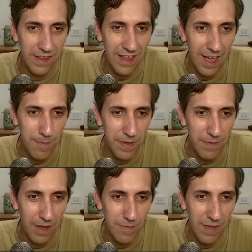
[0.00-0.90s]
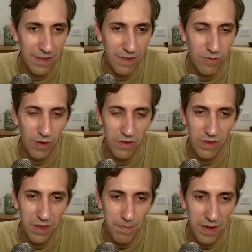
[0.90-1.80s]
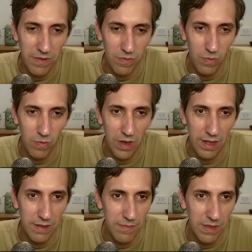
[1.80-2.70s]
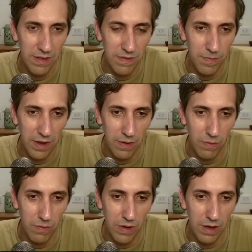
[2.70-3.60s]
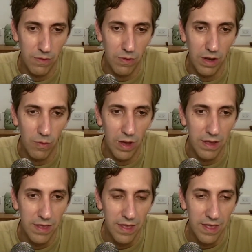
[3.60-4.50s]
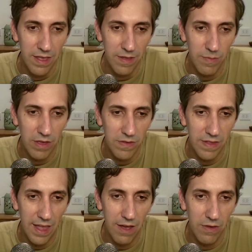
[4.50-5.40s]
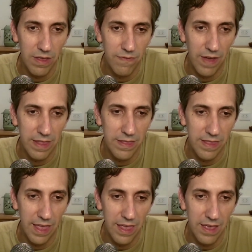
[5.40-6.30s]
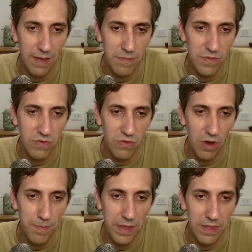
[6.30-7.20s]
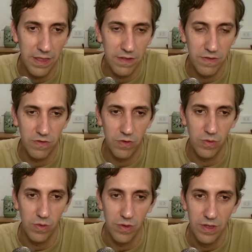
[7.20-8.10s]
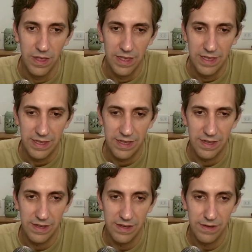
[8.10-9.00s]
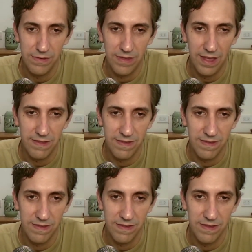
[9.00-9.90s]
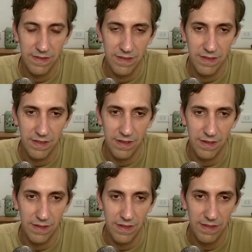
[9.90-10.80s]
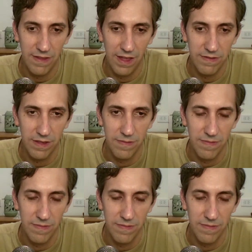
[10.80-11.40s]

happy about my situation. He plays well. He's playing really, really well. Because now if I take, I'm dropping these two. Oh, that's nasty.